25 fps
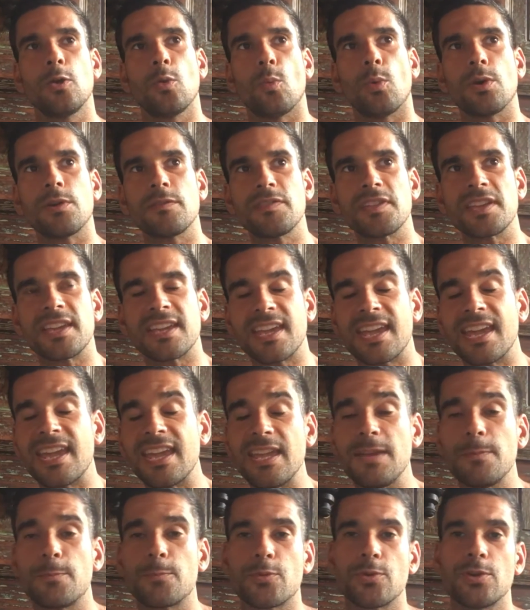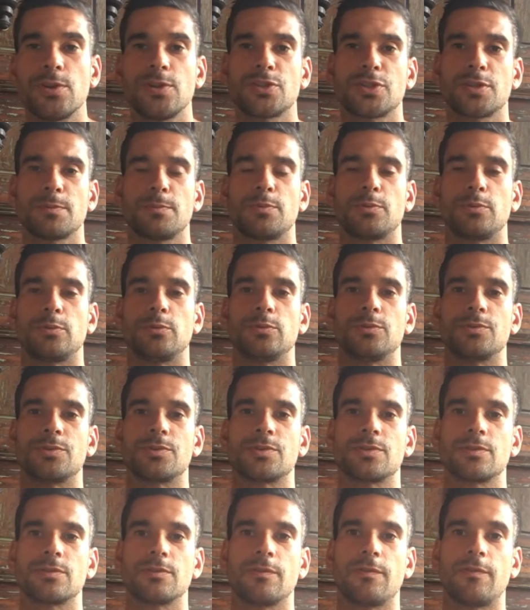one of the key
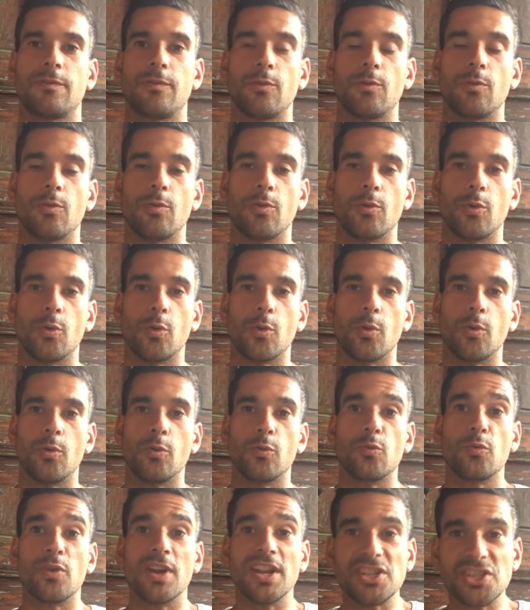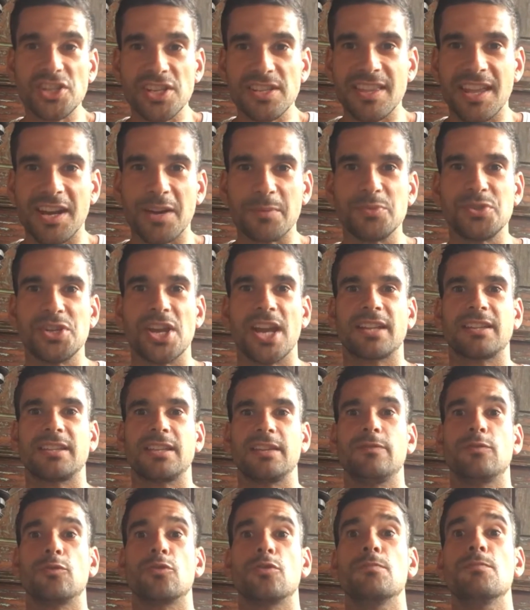principles for reaching that
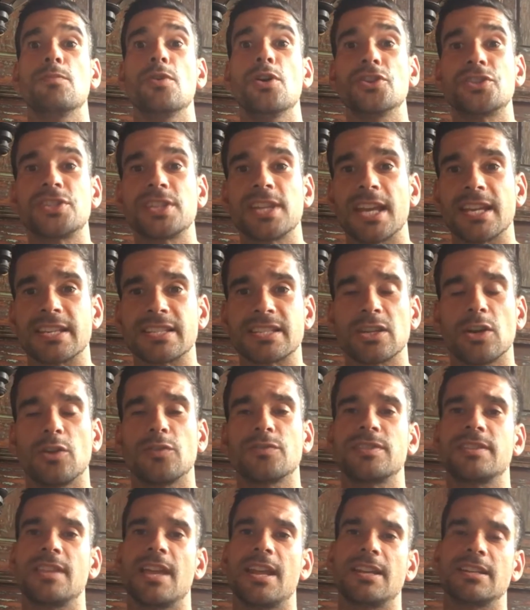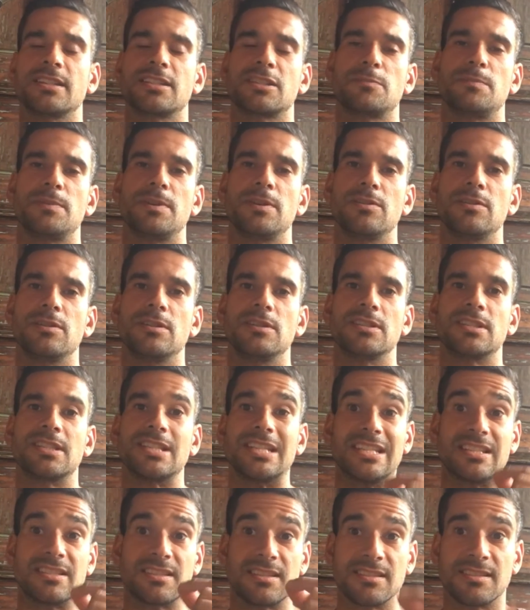objective or immersing ourselves in that experience
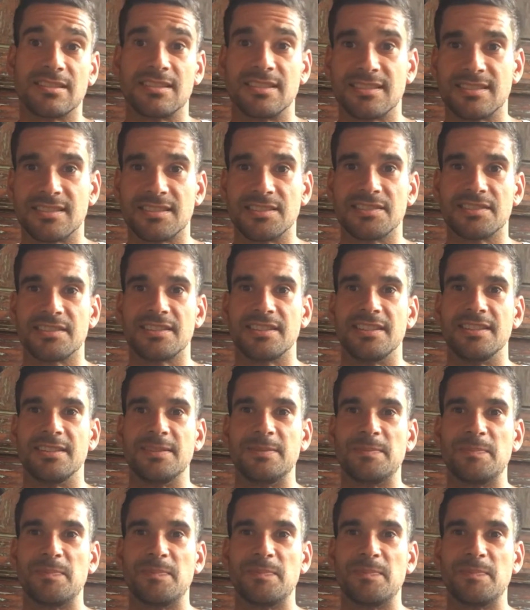is consistency.